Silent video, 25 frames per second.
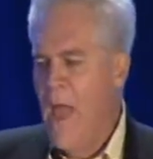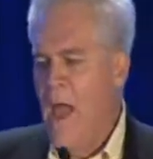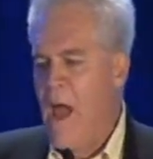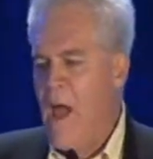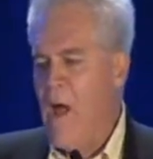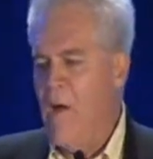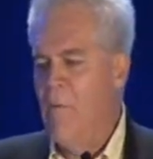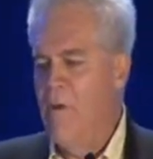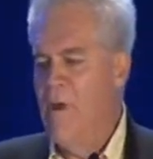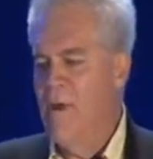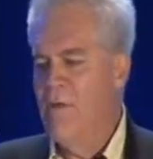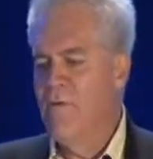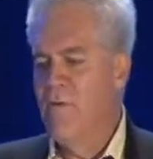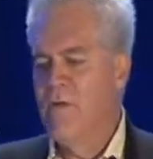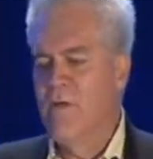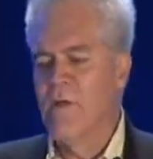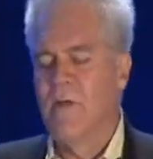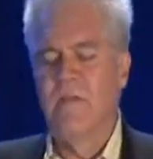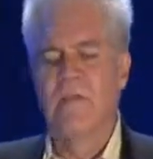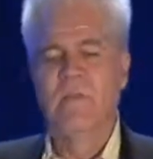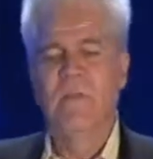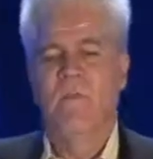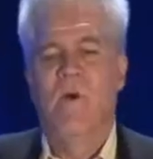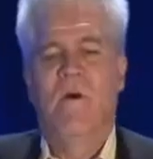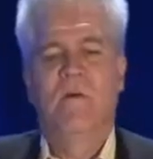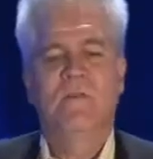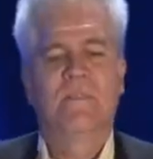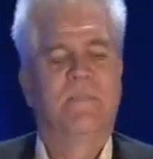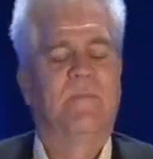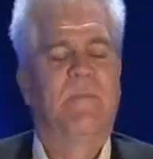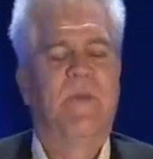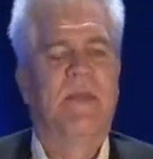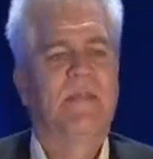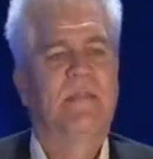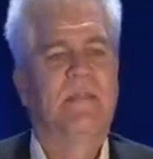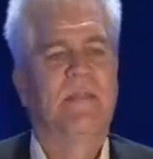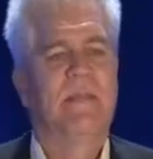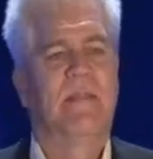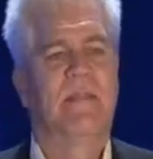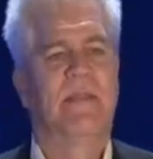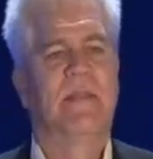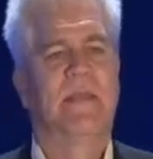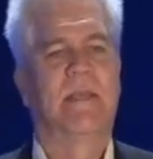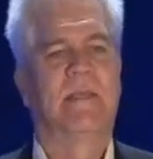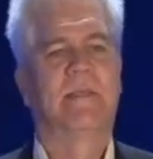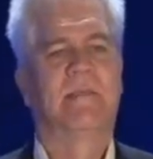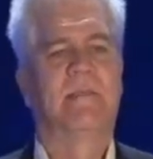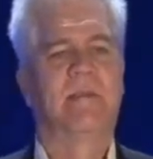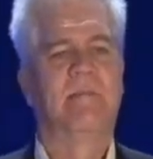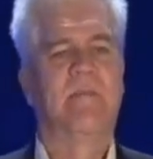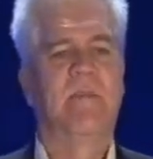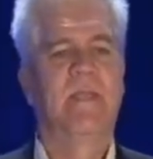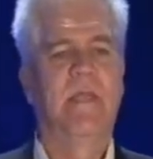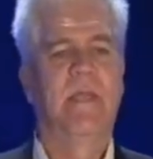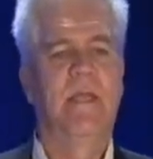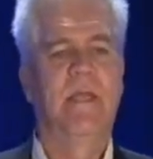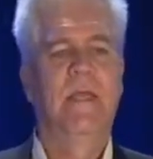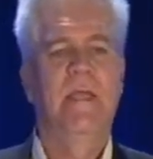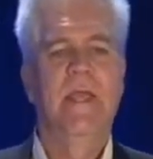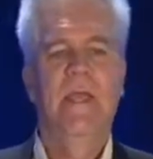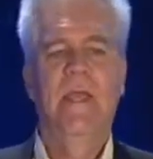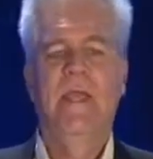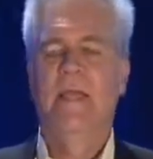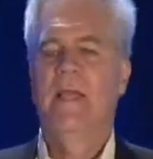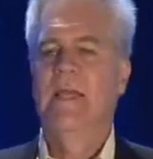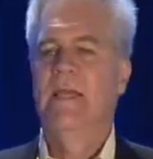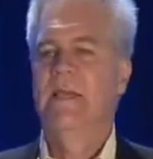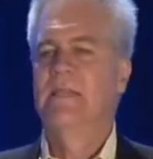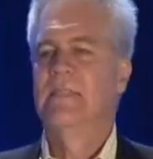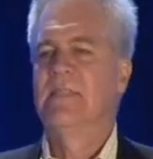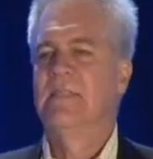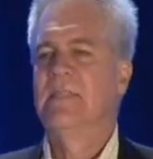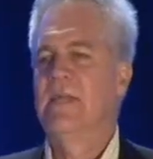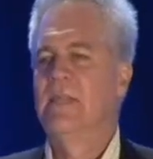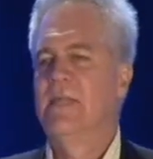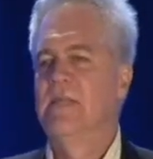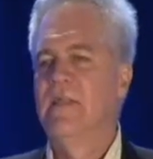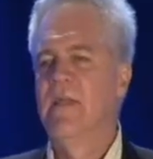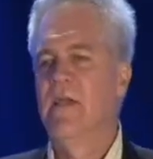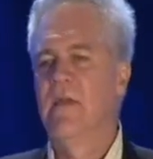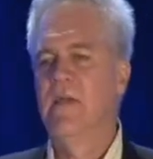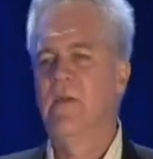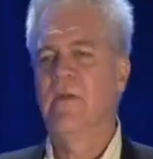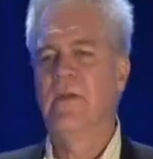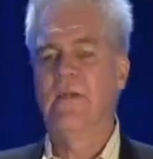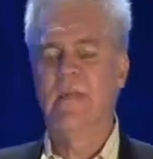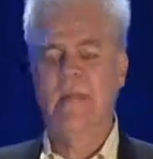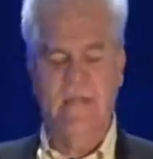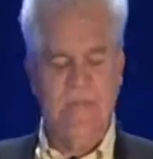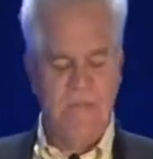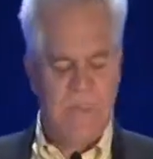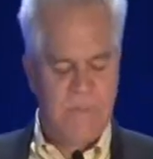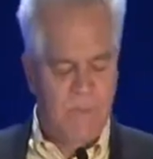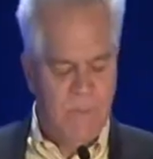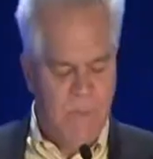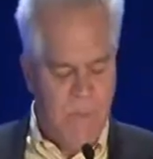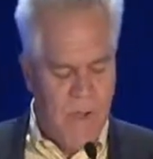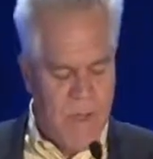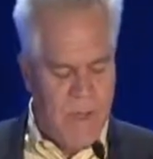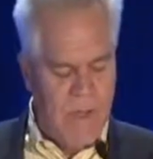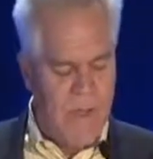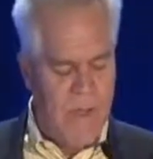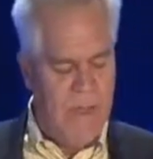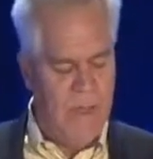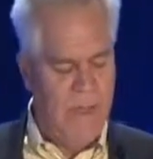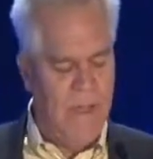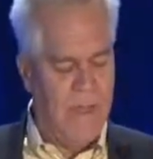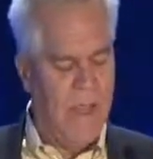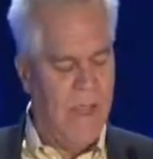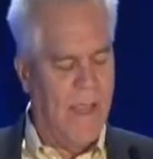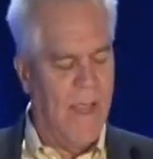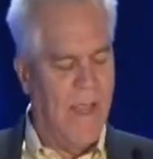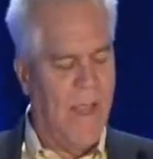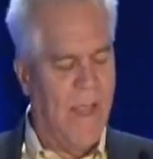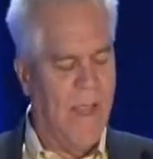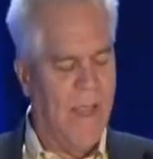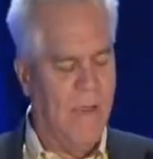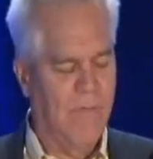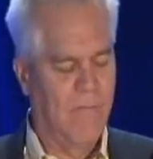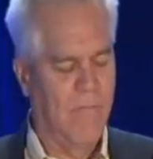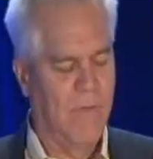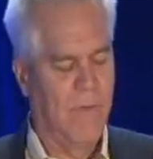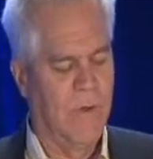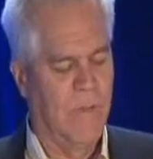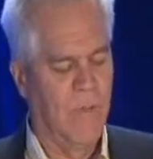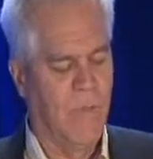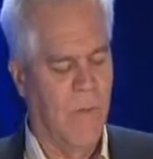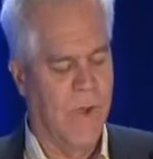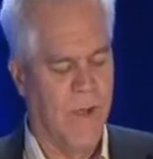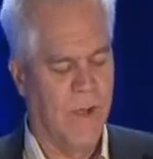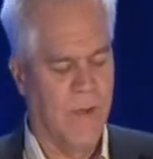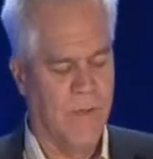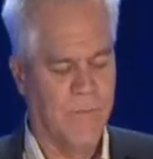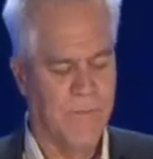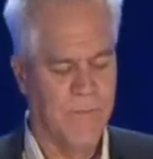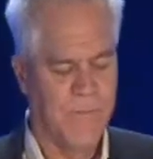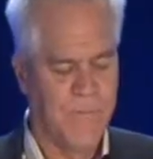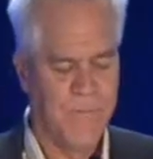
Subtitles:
However, the most amazing thing to me is that there is money everywhere.